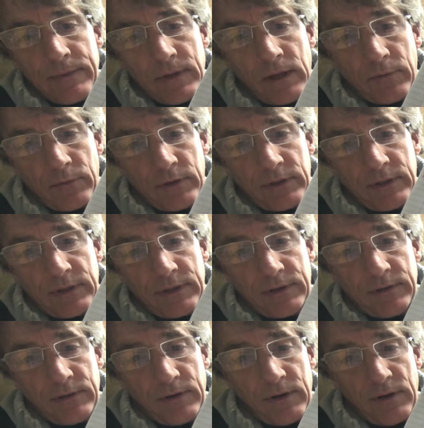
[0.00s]
and we're going
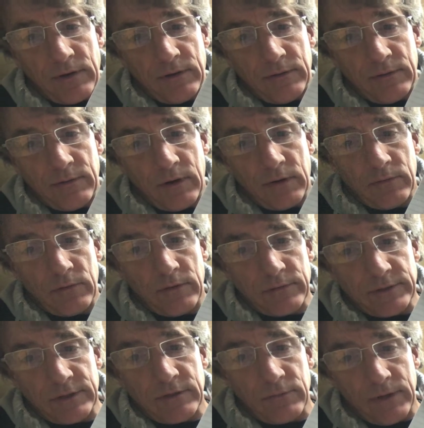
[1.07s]
to do our rho
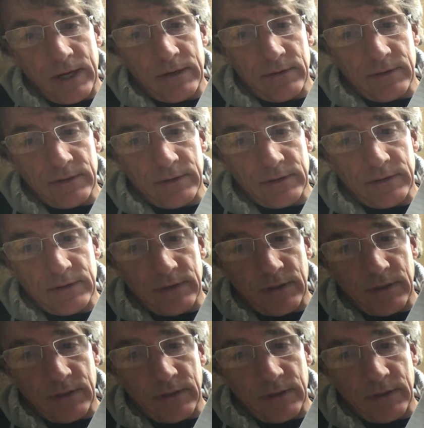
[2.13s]
is greater than